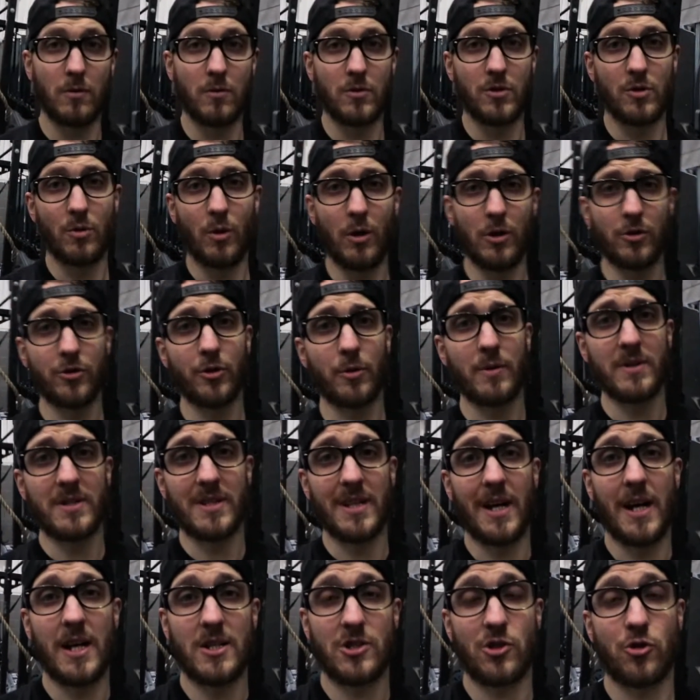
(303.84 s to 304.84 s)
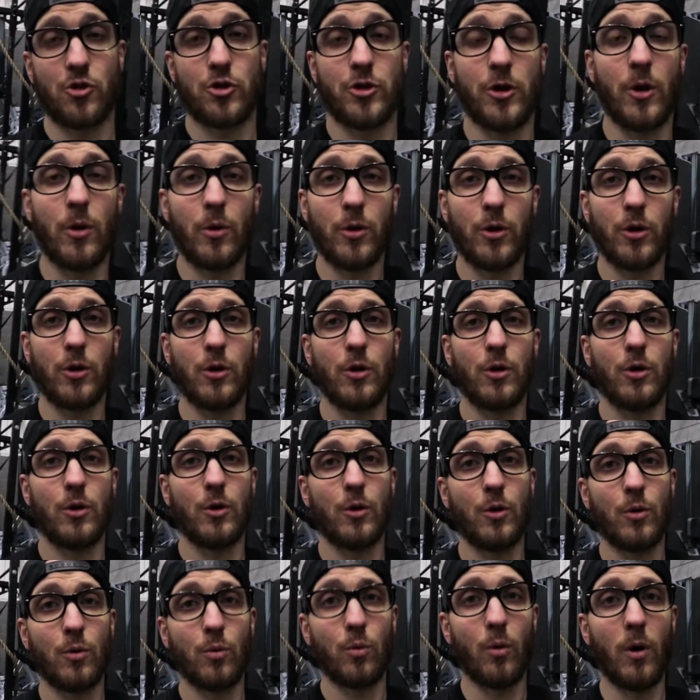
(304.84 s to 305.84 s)
So what I'll do is, guys, I'll show
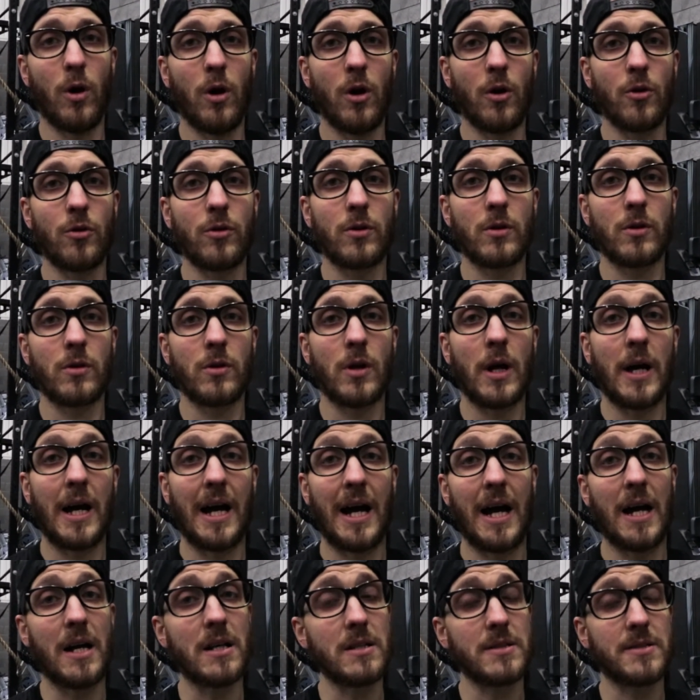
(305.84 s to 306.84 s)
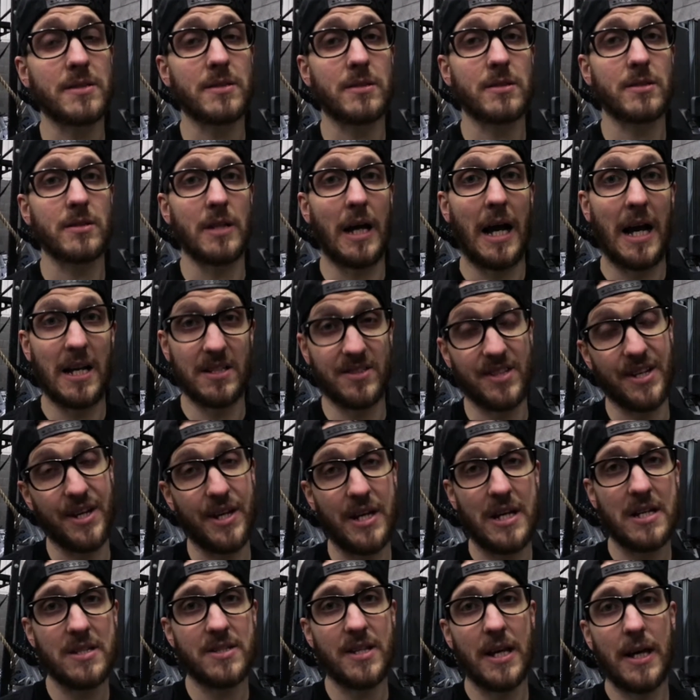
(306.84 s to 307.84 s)
you one as
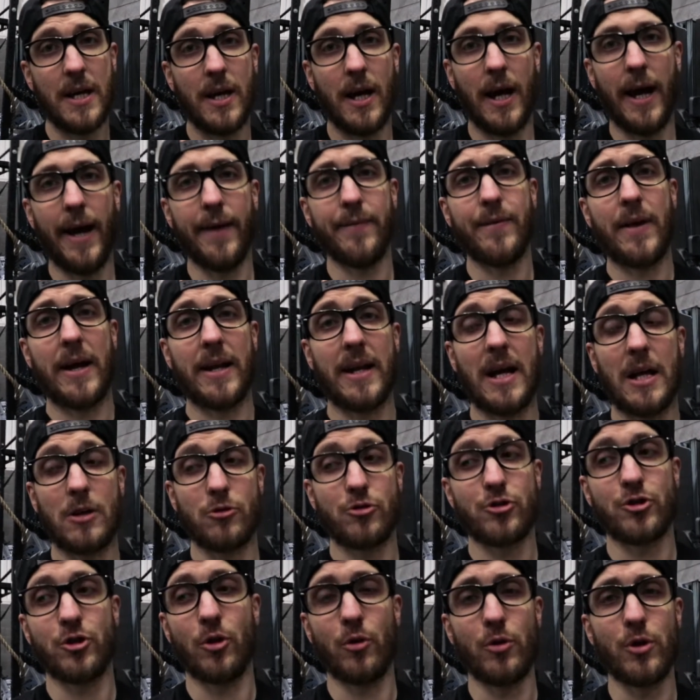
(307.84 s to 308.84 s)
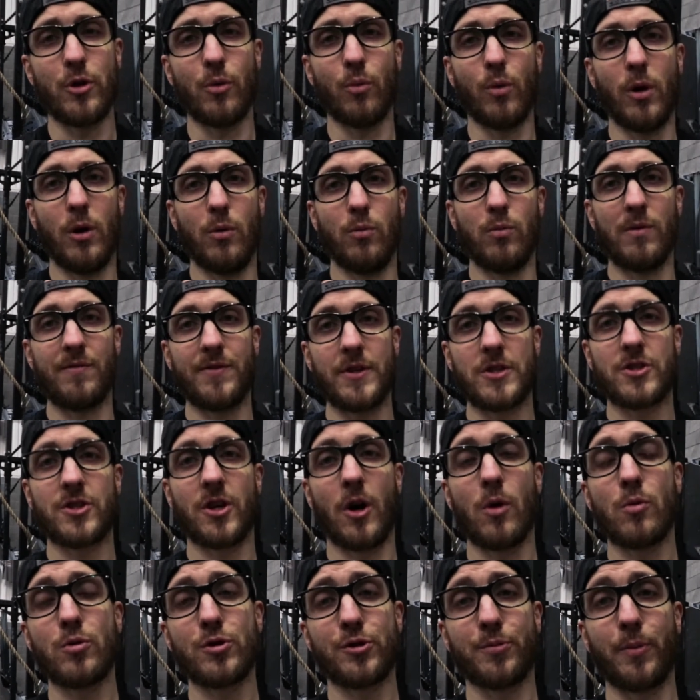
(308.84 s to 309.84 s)
it is, and then I'll show you one with the
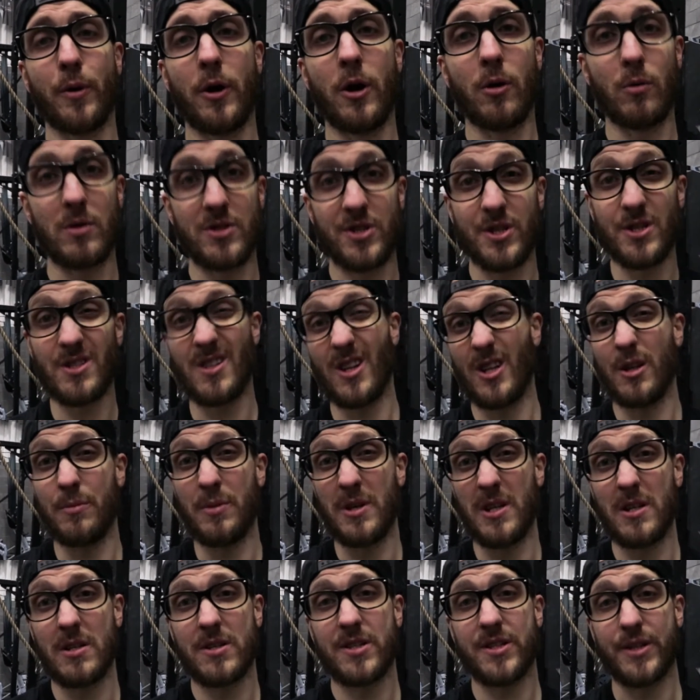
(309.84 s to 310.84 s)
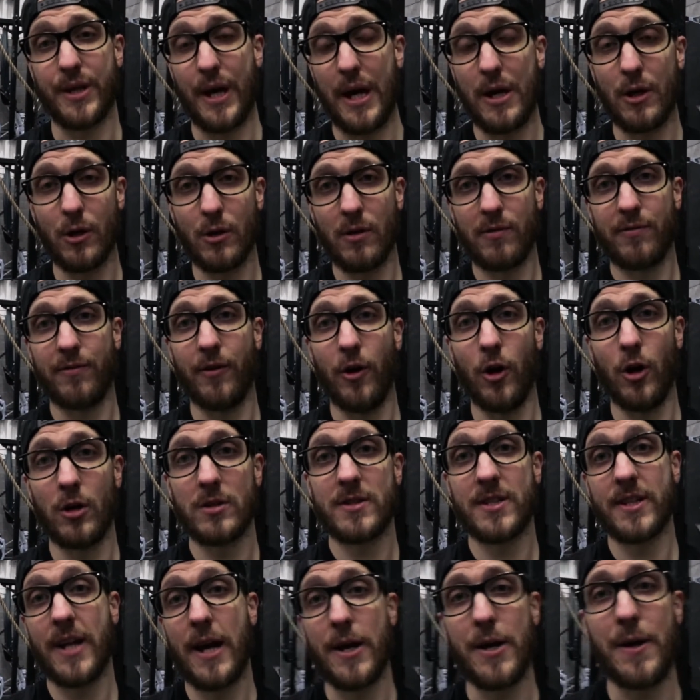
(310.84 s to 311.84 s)
toe spot, which is going to be your scale for
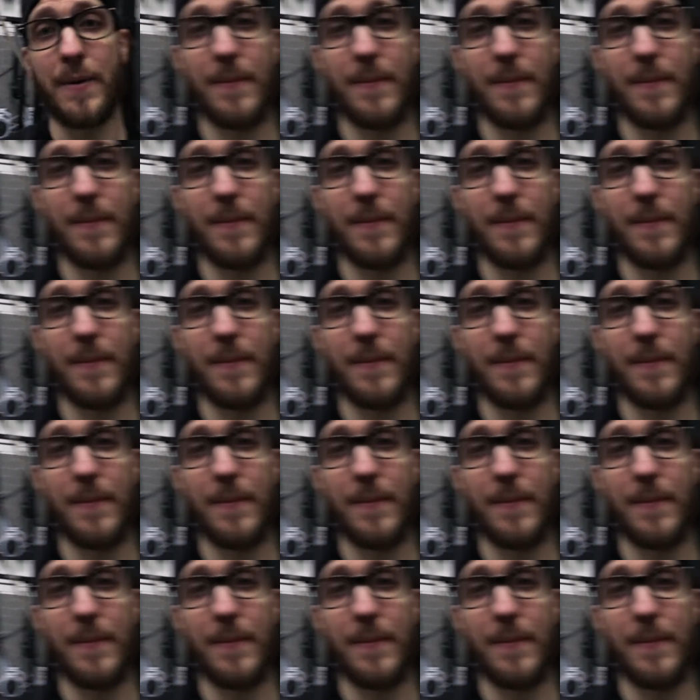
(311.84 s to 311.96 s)
today.